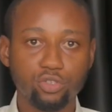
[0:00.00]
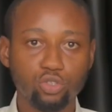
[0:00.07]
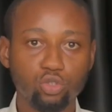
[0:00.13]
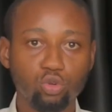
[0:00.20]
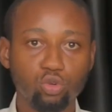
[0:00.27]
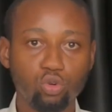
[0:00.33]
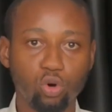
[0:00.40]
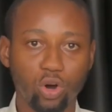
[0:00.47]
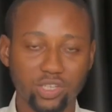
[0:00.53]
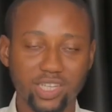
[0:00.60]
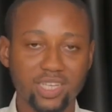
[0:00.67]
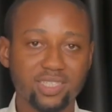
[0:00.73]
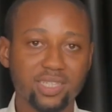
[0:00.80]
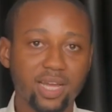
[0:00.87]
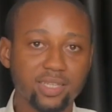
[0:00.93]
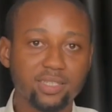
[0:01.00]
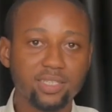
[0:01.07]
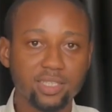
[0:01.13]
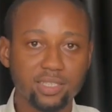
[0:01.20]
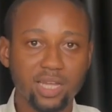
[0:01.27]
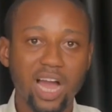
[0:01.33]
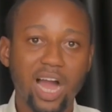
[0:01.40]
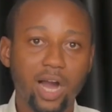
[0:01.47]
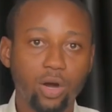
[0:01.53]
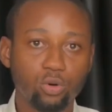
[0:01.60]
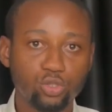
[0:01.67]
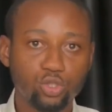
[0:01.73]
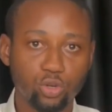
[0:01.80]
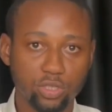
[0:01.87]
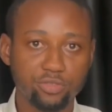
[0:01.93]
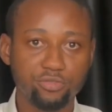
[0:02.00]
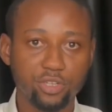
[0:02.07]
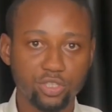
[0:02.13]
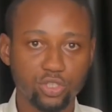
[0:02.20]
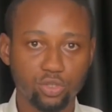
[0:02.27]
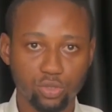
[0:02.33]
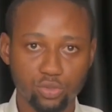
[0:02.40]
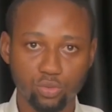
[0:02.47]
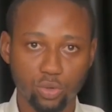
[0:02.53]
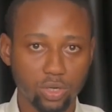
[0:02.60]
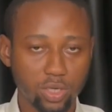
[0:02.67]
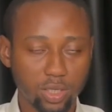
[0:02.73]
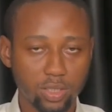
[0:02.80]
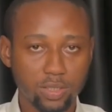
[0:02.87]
you understanding how joint ventures work.